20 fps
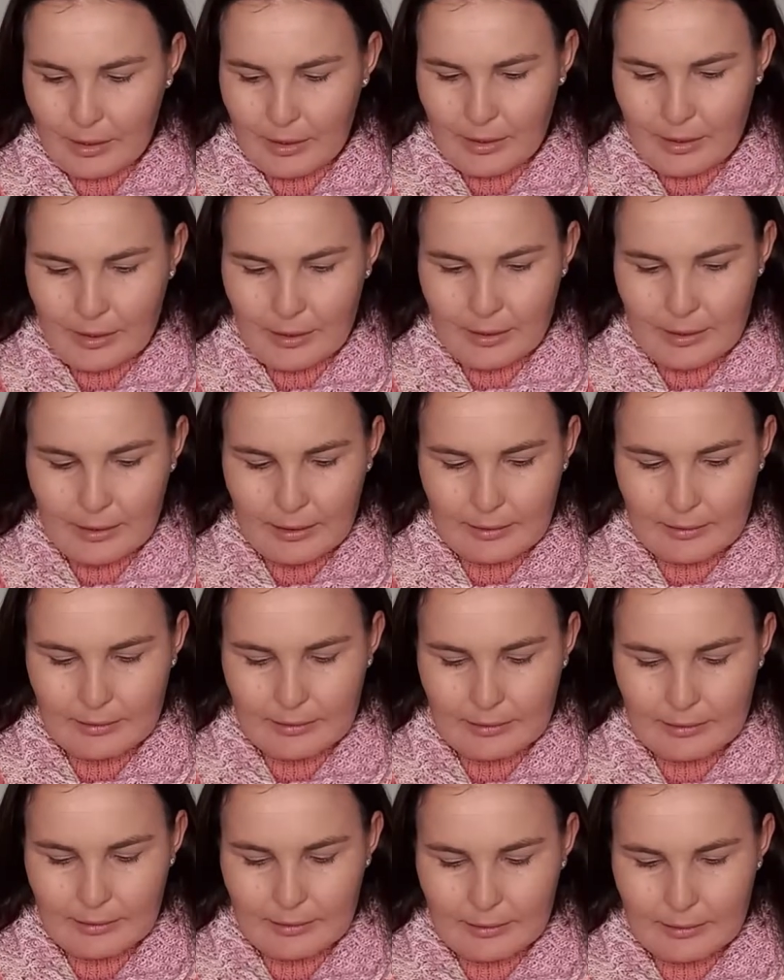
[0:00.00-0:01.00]
and
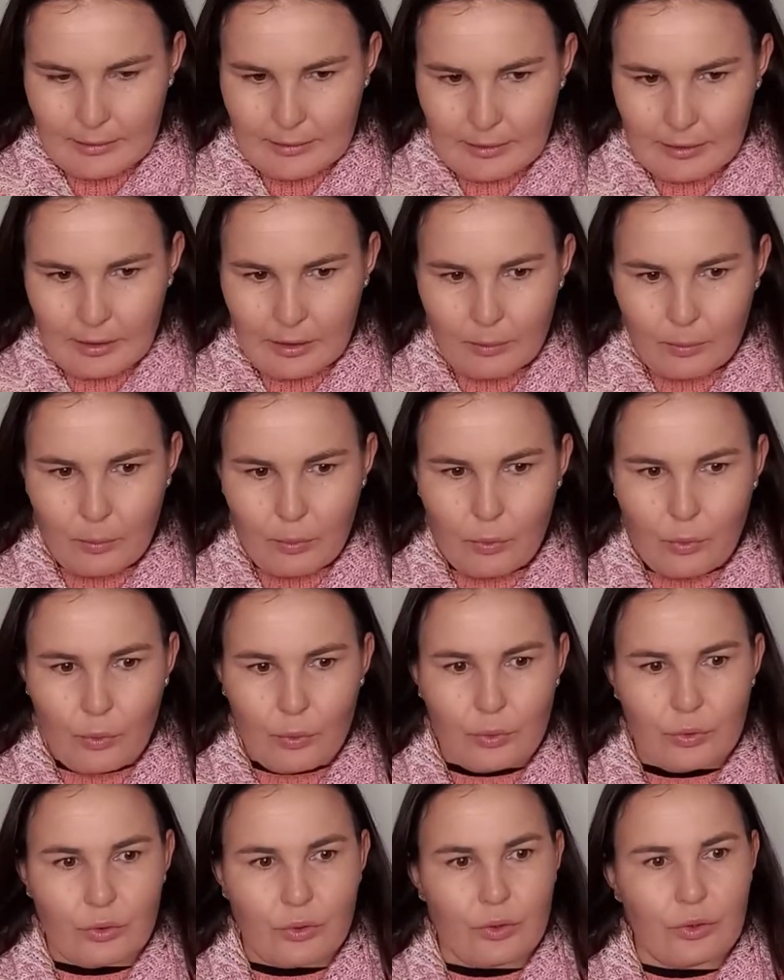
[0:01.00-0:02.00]
I
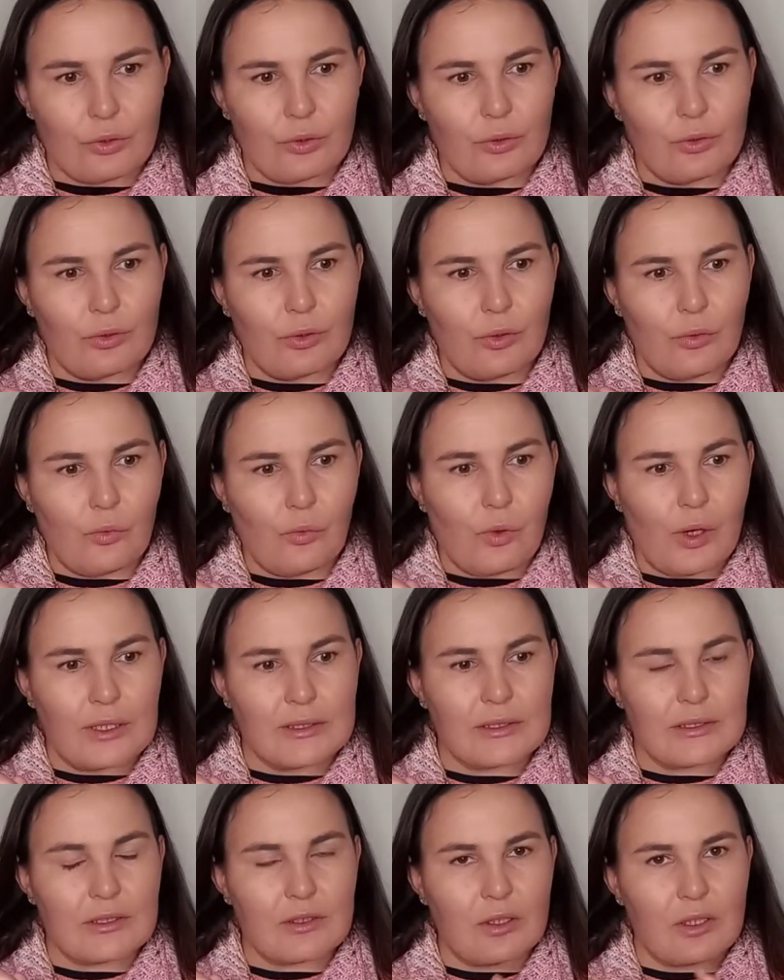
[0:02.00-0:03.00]
bought one
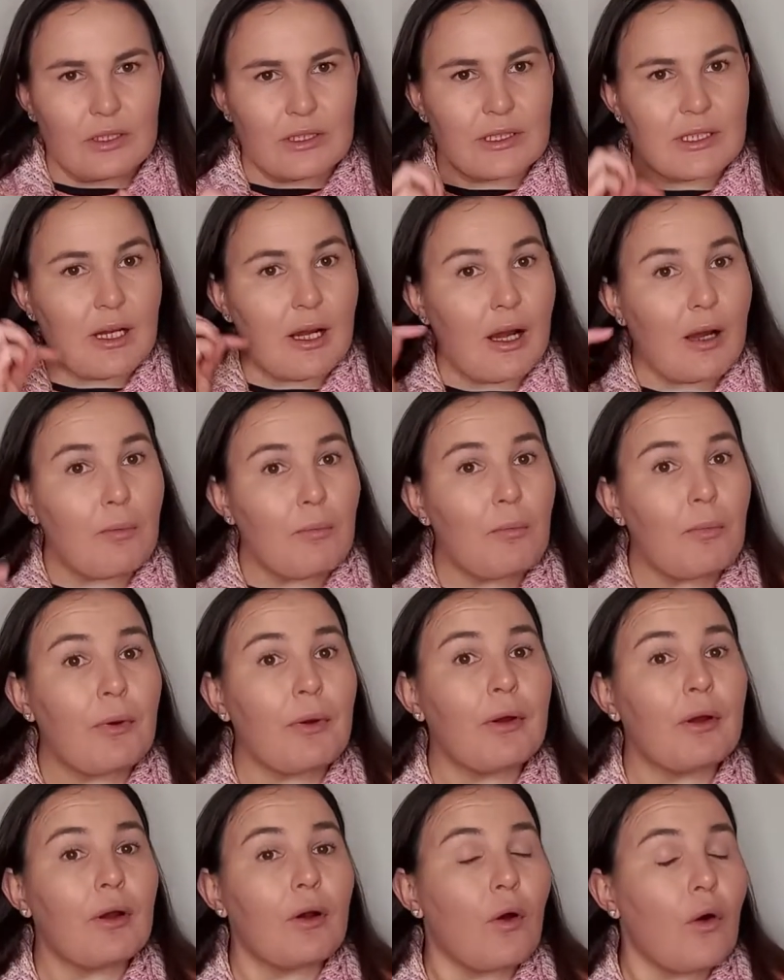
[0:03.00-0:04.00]
size up
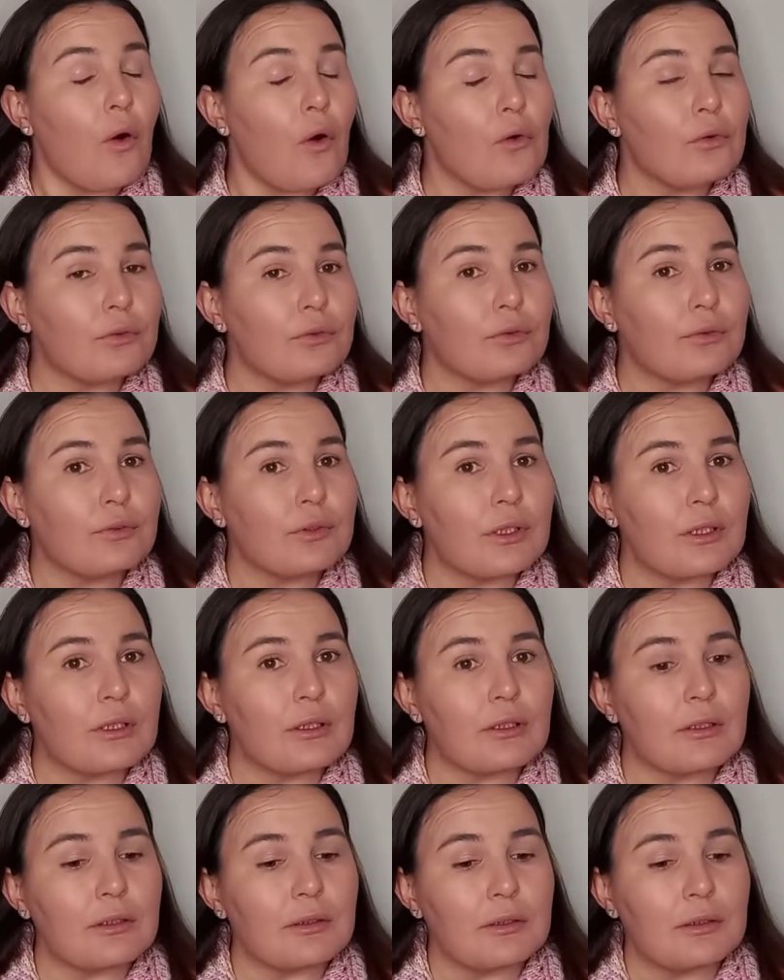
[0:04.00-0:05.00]
of
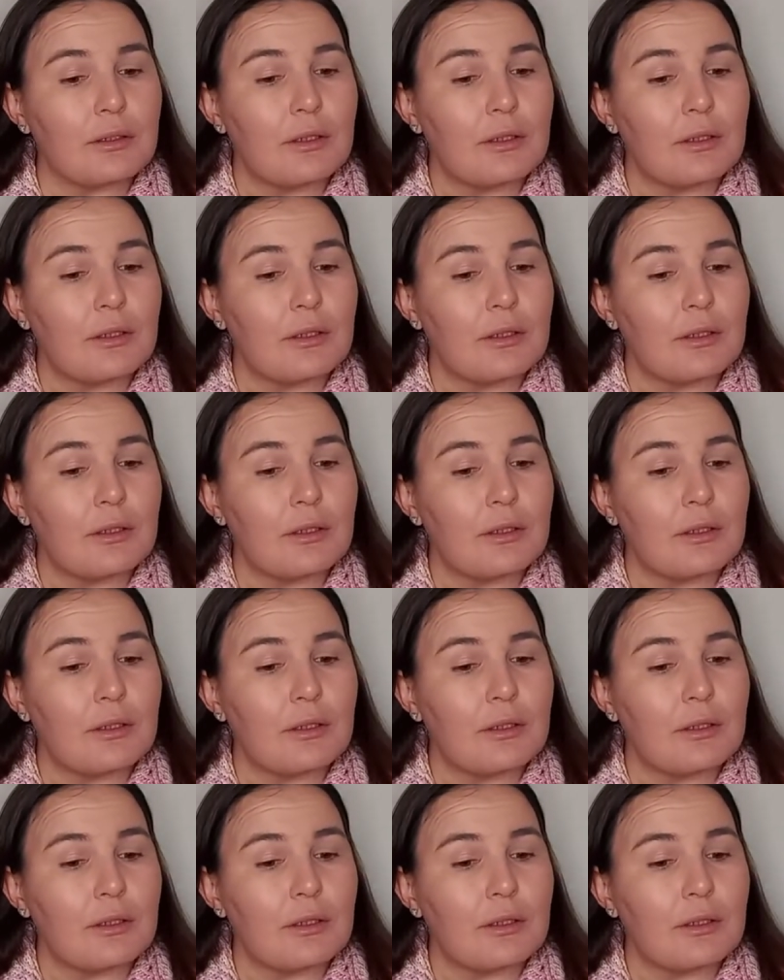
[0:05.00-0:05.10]
the